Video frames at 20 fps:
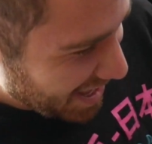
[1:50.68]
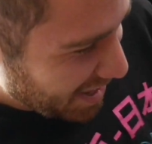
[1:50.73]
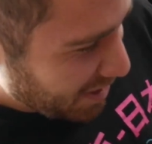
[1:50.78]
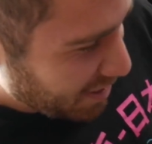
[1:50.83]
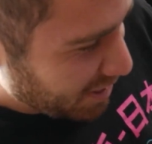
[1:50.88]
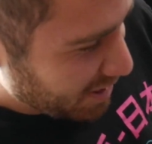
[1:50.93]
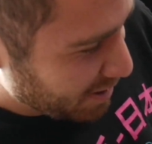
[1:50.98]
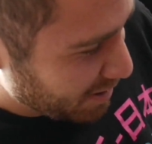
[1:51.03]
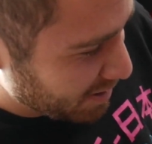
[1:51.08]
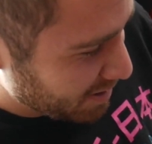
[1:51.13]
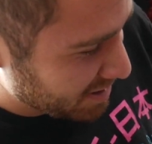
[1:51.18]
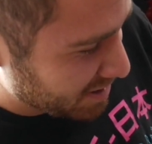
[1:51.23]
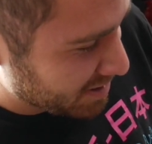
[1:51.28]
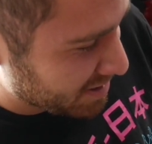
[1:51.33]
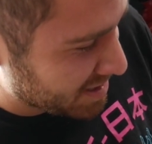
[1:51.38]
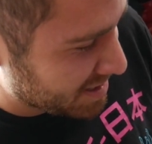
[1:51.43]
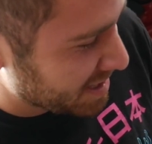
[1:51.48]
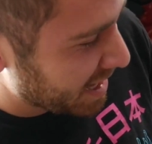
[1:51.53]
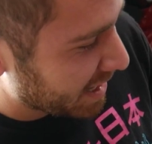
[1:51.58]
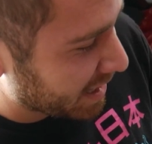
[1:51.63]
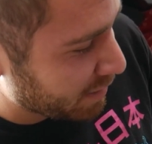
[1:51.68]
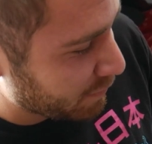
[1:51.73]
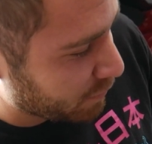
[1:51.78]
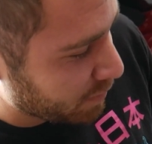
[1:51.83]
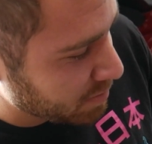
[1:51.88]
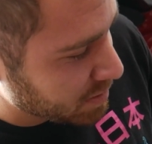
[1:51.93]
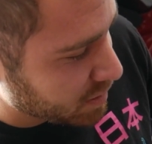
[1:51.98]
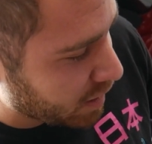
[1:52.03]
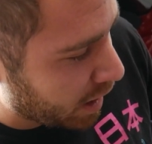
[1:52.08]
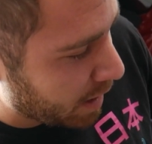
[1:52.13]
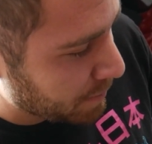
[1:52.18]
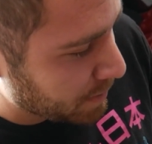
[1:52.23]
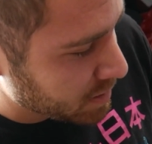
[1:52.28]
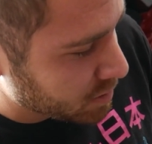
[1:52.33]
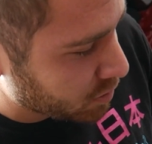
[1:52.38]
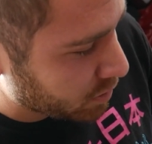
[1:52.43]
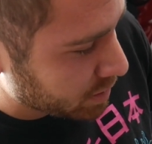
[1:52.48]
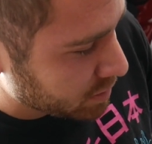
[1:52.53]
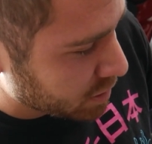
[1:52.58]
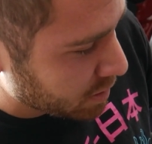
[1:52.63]
The second from top is
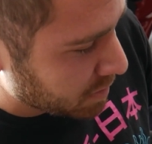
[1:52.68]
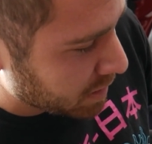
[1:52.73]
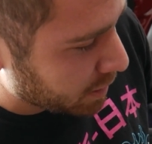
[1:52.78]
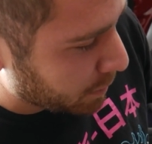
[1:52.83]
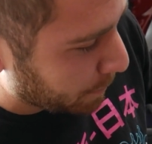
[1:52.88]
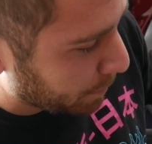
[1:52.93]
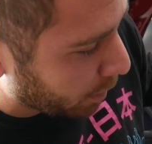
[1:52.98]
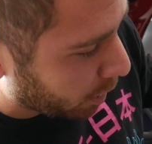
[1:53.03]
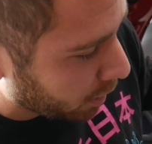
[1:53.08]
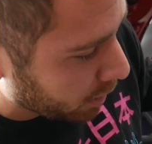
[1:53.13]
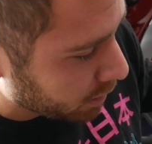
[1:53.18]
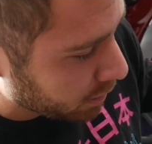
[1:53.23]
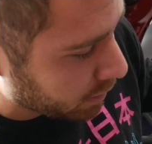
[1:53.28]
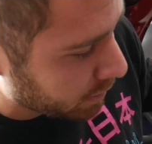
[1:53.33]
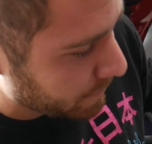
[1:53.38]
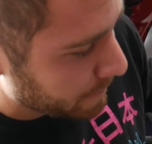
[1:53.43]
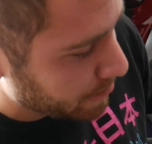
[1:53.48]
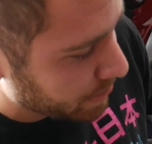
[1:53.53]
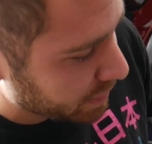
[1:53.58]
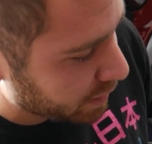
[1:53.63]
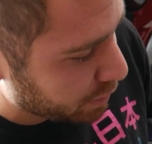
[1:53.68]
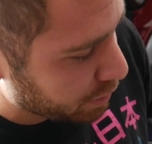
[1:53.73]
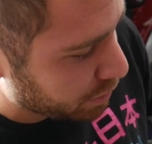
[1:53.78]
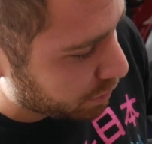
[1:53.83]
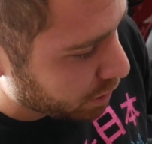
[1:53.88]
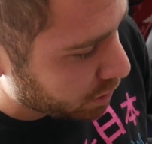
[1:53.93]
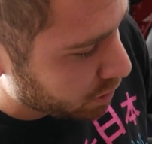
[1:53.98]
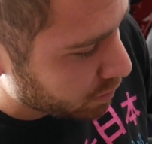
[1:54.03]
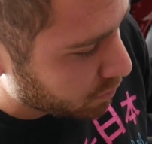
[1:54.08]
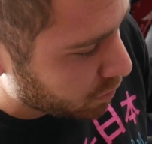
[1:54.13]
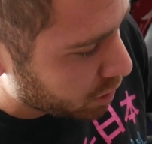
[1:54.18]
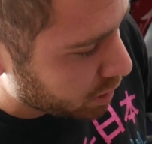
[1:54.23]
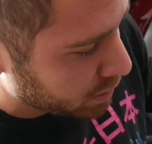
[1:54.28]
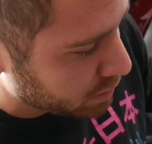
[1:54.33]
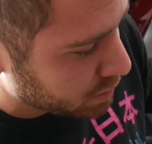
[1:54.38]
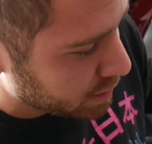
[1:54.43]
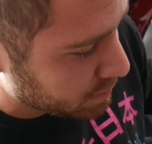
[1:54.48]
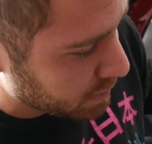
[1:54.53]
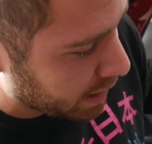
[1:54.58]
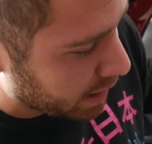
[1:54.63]
going to be your park. The third one
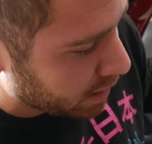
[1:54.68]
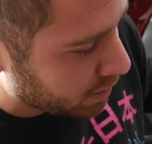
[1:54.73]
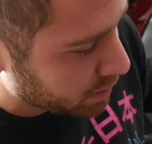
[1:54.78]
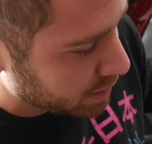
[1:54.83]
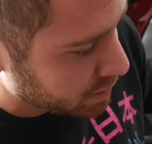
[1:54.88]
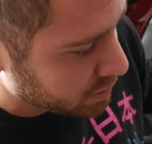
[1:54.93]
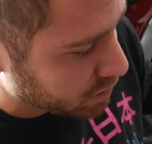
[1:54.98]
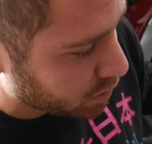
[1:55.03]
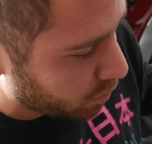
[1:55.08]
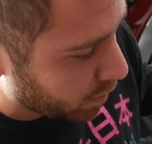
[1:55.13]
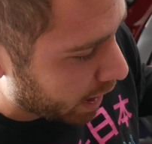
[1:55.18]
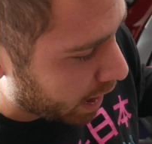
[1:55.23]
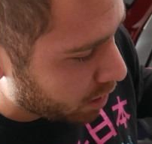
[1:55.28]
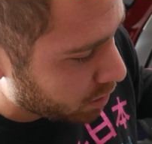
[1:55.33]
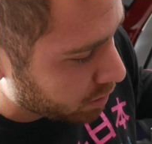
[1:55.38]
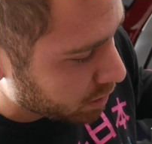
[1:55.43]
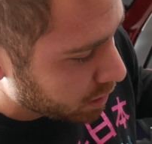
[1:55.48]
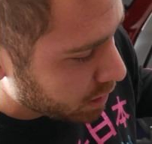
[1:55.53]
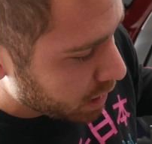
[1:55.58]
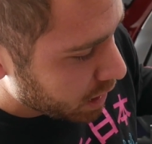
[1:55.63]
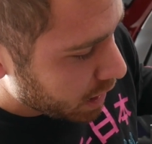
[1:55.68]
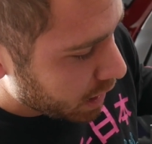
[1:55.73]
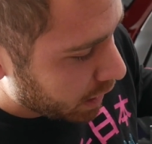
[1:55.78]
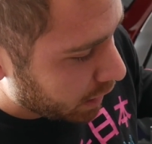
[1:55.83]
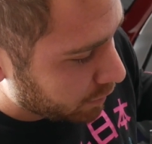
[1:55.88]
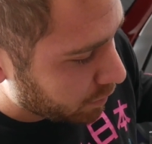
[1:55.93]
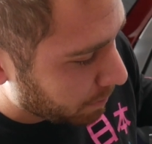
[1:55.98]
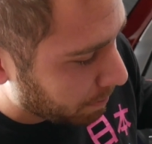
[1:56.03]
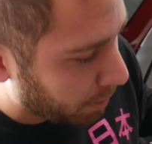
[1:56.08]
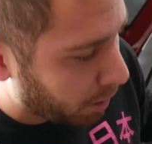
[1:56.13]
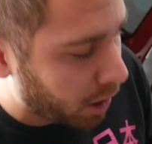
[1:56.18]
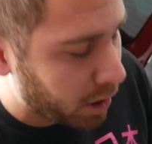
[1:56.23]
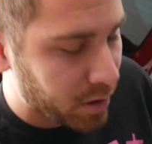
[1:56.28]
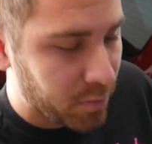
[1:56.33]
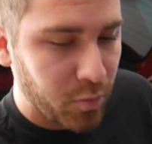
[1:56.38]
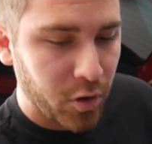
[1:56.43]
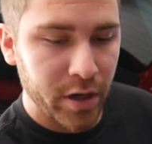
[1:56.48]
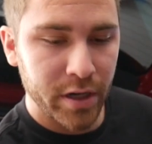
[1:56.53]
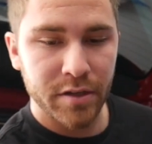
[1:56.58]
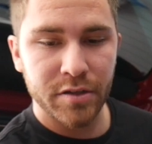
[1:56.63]
down is ground, and the bottom
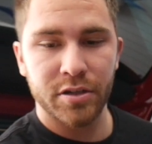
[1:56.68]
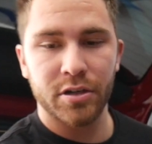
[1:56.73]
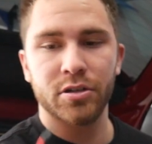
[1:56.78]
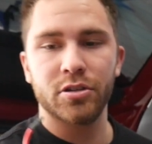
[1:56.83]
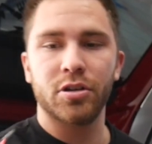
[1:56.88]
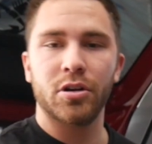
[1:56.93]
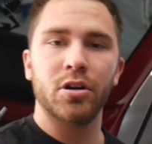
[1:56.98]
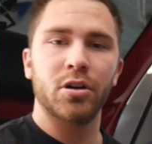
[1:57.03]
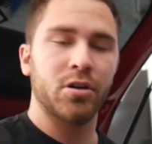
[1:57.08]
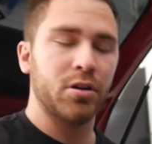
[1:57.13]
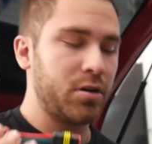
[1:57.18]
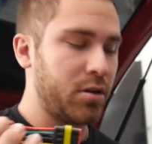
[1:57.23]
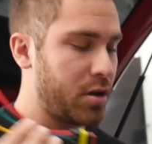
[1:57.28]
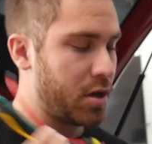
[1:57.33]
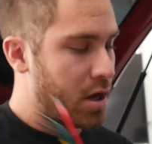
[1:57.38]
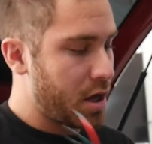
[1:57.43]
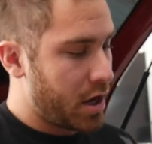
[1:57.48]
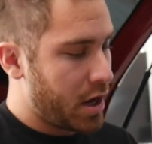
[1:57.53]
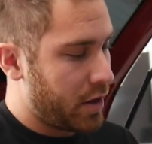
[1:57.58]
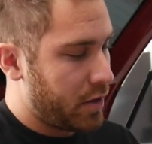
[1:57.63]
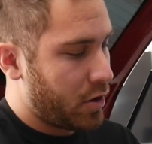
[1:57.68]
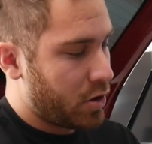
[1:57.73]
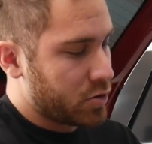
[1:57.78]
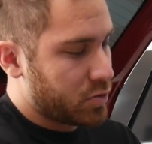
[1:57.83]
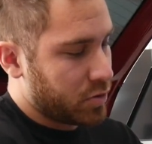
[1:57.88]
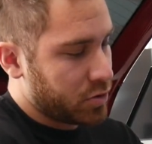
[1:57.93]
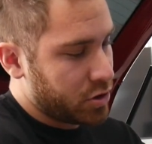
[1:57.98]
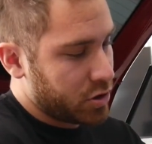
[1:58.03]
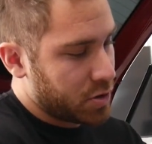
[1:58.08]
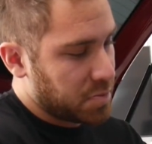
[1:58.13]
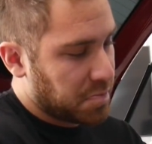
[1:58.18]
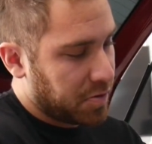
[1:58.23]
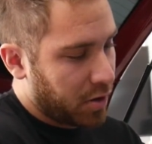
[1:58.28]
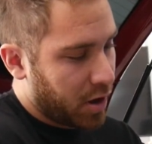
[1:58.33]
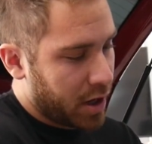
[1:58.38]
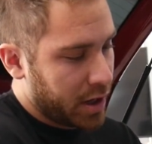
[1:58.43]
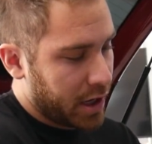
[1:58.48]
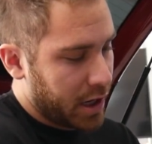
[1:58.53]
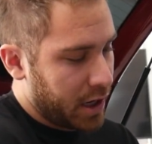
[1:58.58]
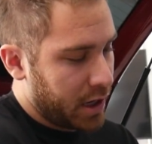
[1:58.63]
one is your turn. And those will just
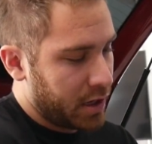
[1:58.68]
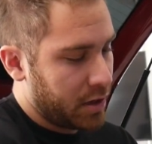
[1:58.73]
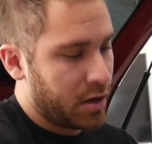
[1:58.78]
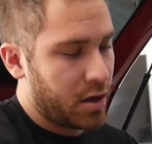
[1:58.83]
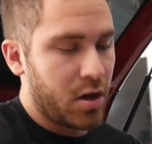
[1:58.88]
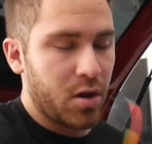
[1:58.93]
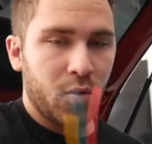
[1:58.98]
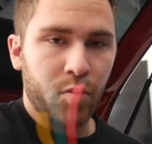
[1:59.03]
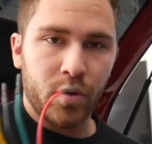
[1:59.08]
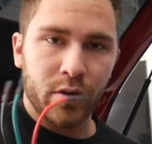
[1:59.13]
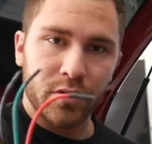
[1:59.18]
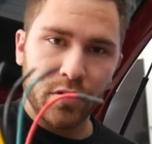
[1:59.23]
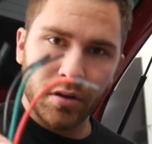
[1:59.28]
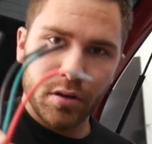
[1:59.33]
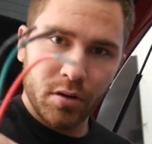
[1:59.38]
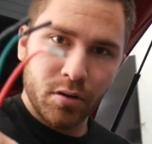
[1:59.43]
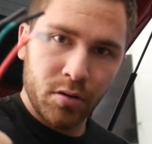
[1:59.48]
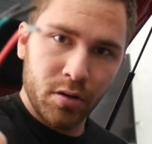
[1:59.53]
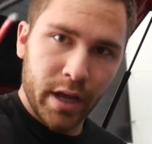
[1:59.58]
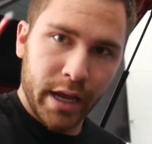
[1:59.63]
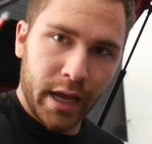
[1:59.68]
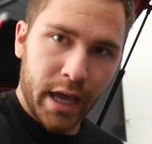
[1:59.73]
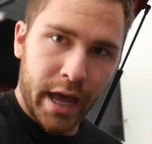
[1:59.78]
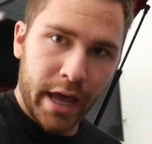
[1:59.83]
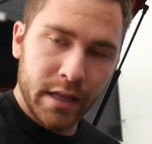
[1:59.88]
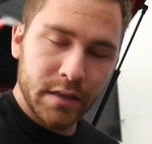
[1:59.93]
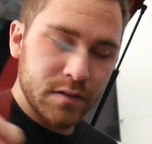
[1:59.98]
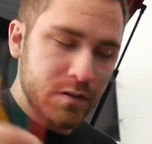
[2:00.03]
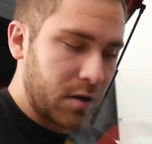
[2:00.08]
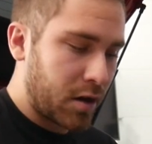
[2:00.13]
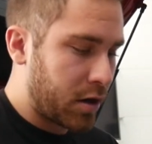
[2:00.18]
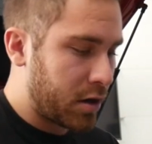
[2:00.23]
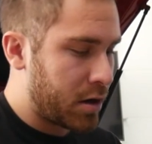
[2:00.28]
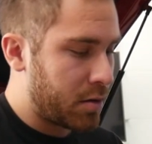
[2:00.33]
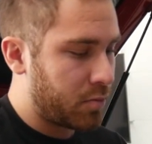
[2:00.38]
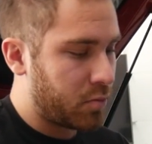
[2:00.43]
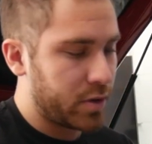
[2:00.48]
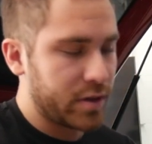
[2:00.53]
plug in with the little like ends on them.